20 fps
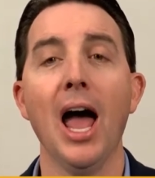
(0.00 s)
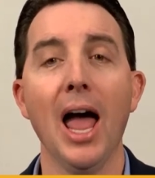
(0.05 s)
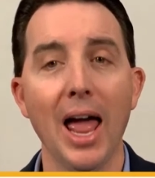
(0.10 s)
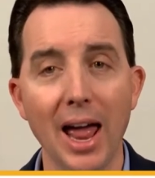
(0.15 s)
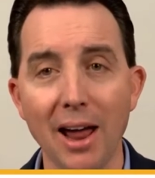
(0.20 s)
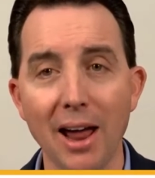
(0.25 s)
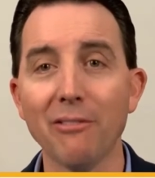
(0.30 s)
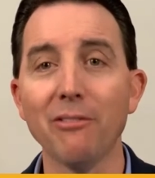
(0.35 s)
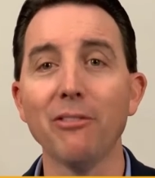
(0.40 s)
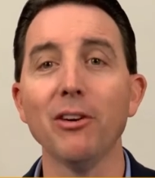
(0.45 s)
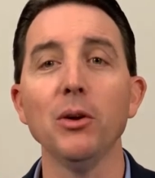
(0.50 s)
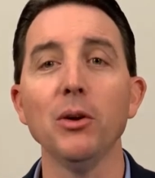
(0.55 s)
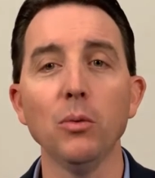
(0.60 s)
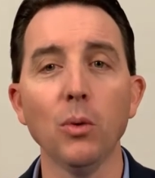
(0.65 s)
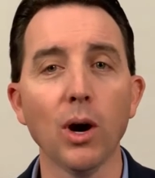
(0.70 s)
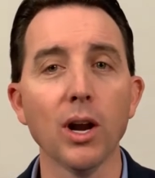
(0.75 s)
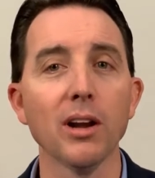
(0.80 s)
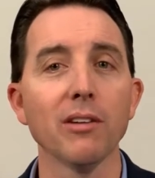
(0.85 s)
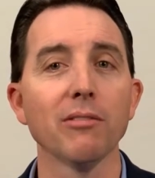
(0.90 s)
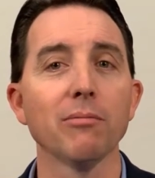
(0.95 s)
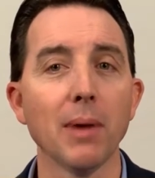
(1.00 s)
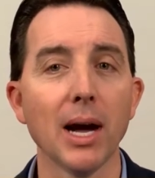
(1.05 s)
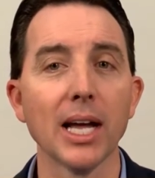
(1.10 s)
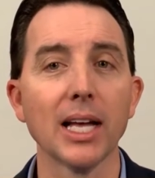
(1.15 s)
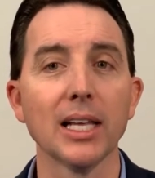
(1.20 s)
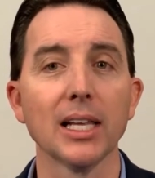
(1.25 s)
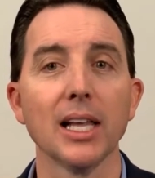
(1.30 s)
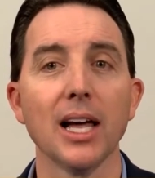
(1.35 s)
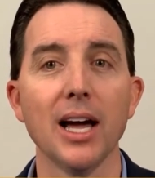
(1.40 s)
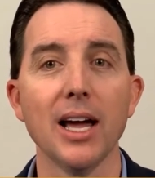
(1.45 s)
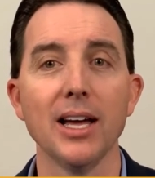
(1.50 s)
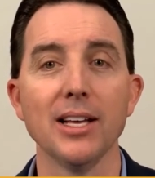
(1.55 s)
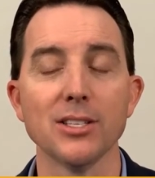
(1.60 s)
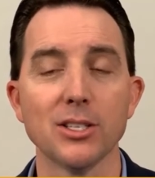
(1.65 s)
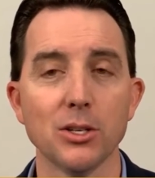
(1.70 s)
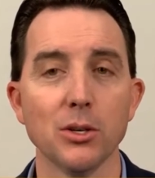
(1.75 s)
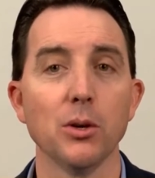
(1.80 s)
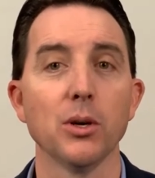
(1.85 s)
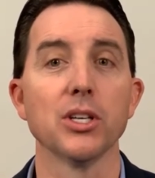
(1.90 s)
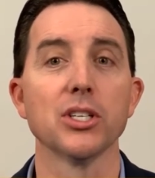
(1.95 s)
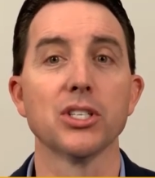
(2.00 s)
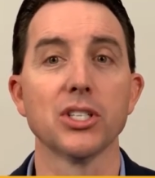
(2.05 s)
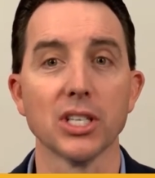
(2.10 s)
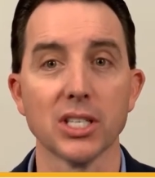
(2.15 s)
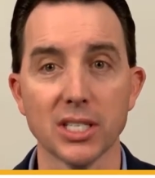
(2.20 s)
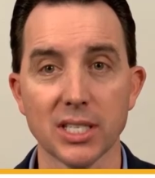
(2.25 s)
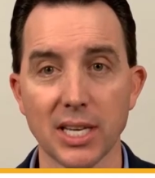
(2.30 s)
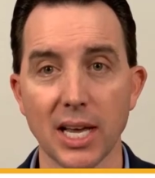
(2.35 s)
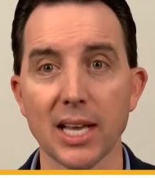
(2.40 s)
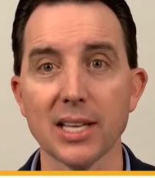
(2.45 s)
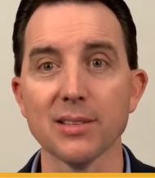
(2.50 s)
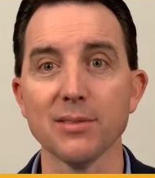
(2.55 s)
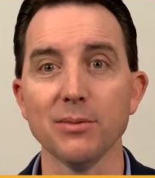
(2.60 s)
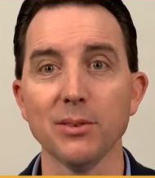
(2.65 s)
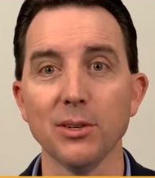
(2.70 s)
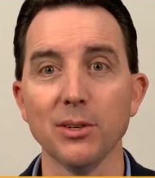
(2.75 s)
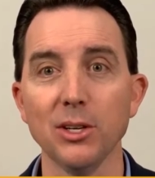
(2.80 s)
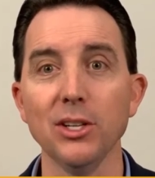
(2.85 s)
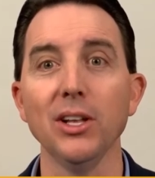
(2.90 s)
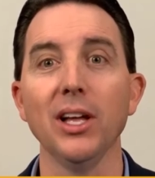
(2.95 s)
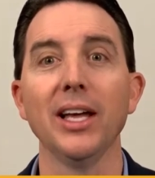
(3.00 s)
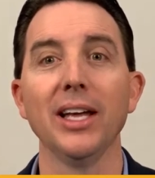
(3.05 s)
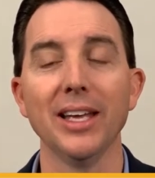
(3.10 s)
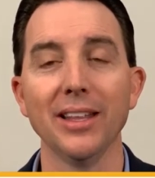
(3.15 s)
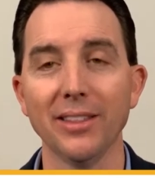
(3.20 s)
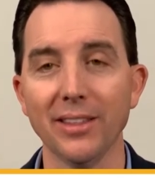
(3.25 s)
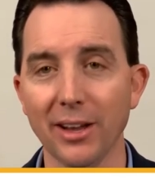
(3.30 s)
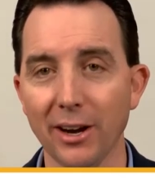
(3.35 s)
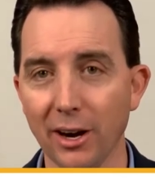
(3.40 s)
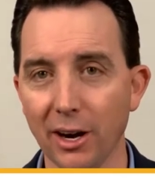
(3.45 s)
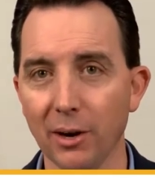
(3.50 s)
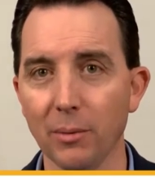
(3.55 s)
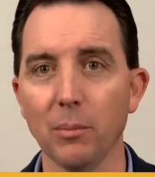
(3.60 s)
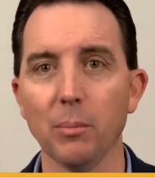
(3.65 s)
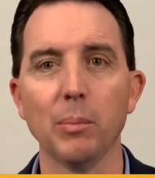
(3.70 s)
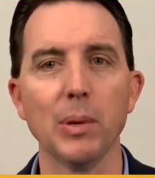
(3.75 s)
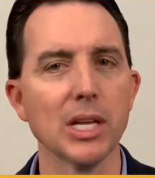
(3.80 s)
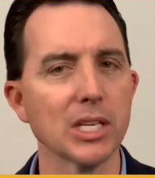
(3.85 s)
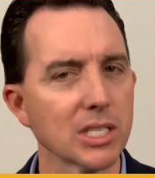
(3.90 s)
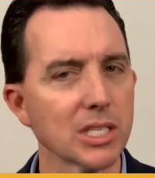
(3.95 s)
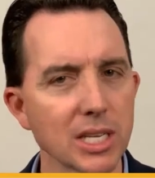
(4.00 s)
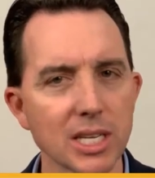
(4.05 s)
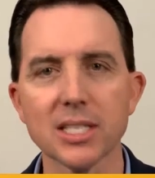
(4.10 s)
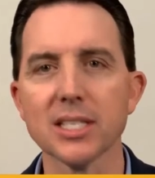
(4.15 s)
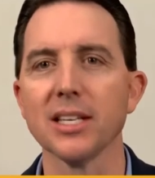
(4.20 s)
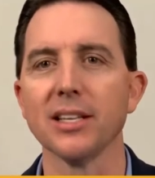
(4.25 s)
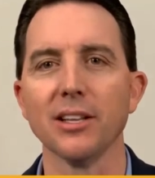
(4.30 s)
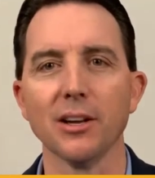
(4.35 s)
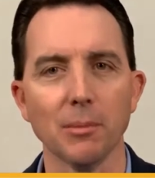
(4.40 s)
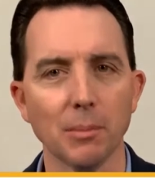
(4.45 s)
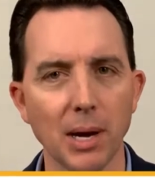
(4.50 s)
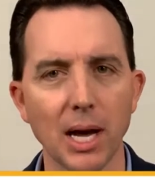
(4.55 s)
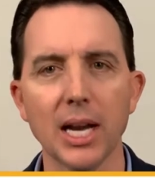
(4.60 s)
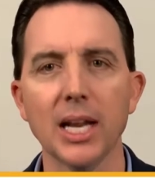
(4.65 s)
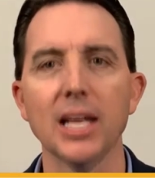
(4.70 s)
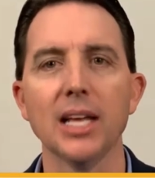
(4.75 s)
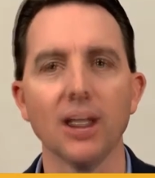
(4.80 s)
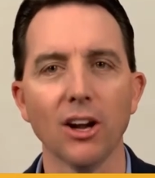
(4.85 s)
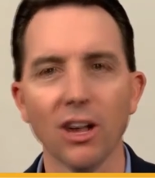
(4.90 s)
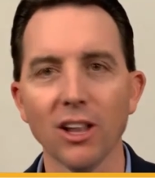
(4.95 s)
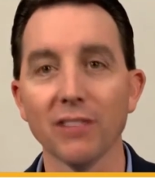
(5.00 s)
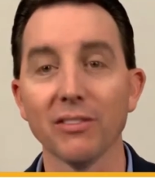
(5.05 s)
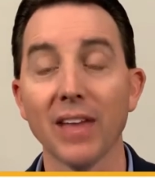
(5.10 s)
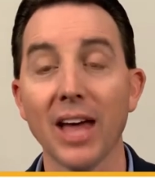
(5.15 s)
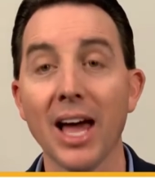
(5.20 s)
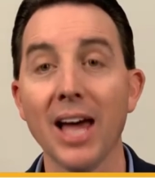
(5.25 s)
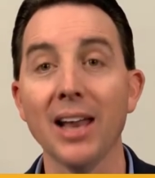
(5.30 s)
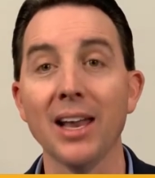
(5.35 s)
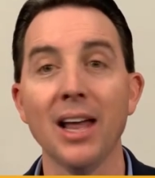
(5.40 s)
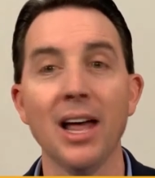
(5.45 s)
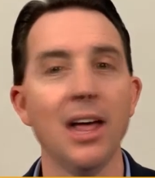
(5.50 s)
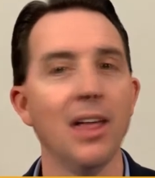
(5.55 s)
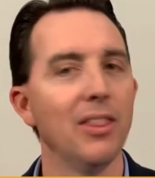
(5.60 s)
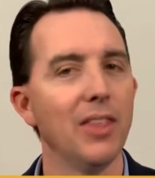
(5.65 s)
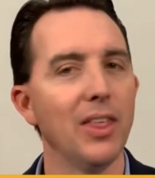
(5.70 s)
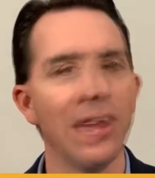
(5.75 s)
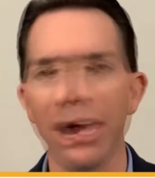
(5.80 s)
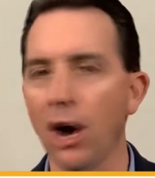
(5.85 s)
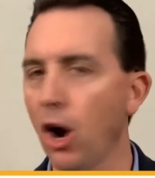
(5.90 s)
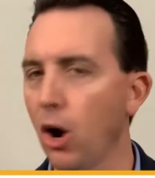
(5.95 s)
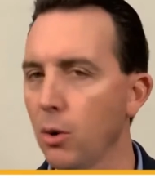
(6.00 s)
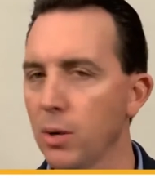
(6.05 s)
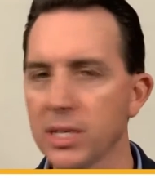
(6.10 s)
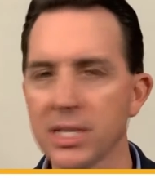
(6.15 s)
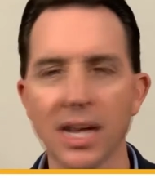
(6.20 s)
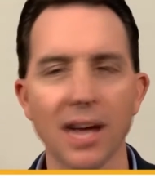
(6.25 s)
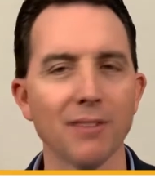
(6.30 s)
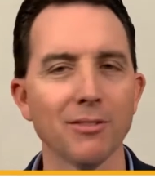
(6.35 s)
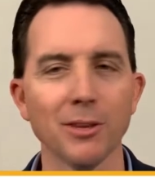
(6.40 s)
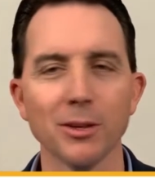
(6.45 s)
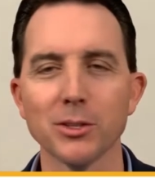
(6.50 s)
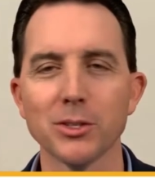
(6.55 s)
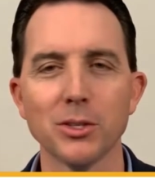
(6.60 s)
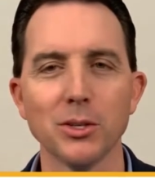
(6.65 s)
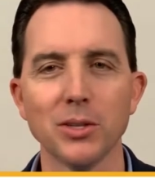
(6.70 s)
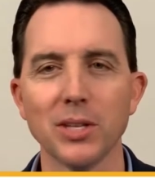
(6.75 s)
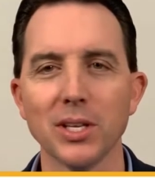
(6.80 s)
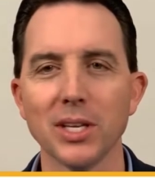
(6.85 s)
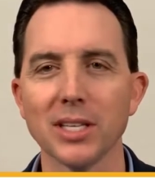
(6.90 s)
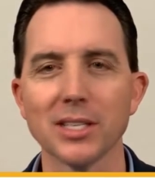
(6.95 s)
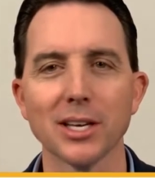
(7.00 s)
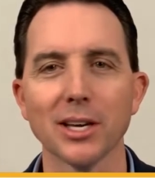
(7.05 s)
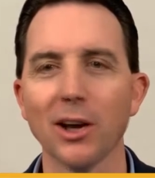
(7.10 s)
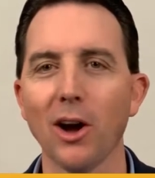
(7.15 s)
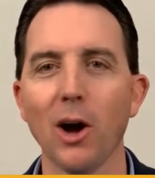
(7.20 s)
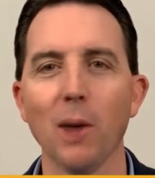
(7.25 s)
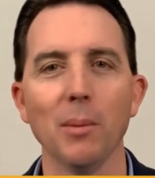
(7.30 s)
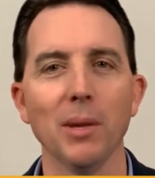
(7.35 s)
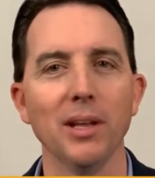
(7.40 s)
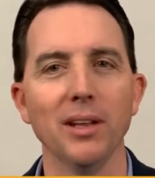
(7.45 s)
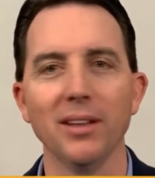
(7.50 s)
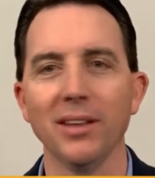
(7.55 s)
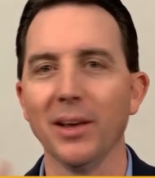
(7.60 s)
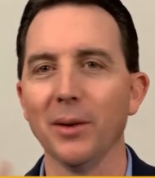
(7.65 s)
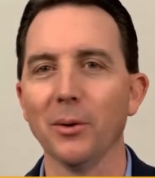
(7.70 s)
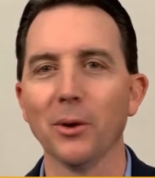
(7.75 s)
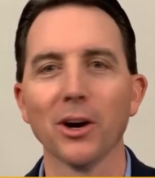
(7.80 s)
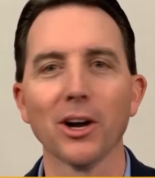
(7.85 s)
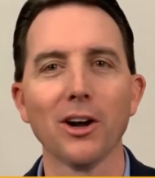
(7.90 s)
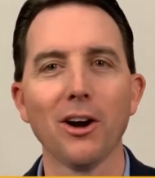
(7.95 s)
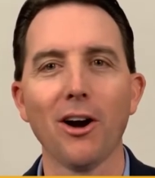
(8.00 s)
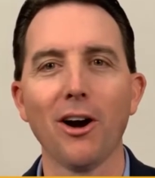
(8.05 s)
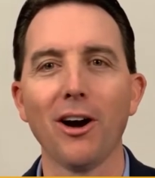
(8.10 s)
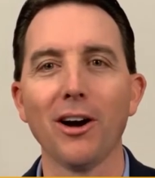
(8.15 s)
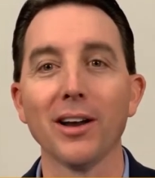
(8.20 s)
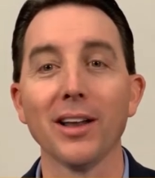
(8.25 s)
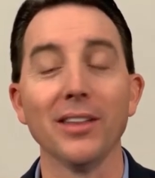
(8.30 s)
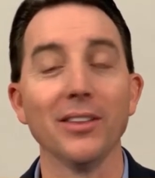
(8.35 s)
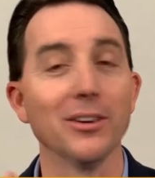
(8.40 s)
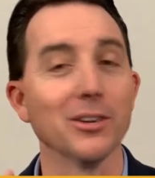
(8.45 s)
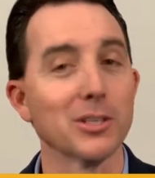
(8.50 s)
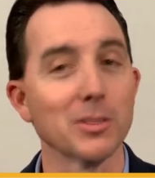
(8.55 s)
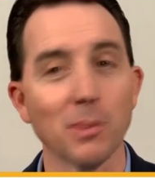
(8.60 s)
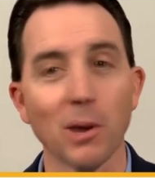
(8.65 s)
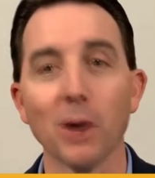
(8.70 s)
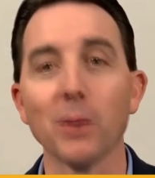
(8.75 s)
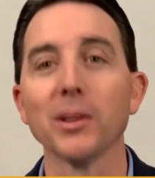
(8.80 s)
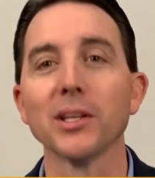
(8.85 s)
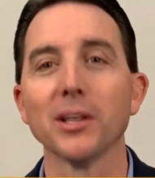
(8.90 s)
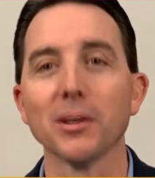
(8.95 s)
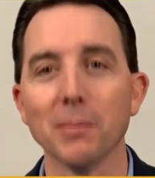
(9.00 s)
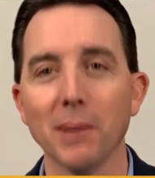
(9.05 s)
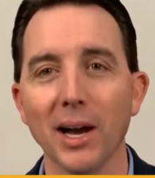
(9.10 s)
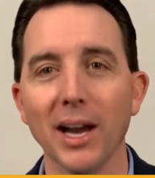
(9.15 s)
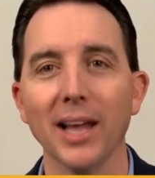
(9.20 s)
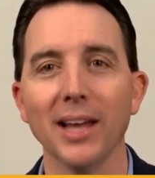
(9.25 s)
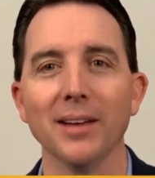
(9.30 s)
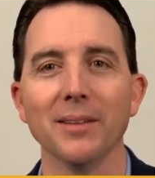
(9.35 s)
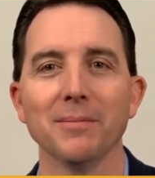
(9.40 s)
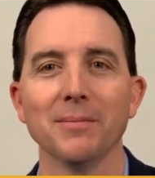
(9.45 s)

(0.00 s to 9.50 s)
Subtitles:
Every one of my clients who are successful in their business and their money and all of that, they always have those two things in common. They work hard and they're smart with their money.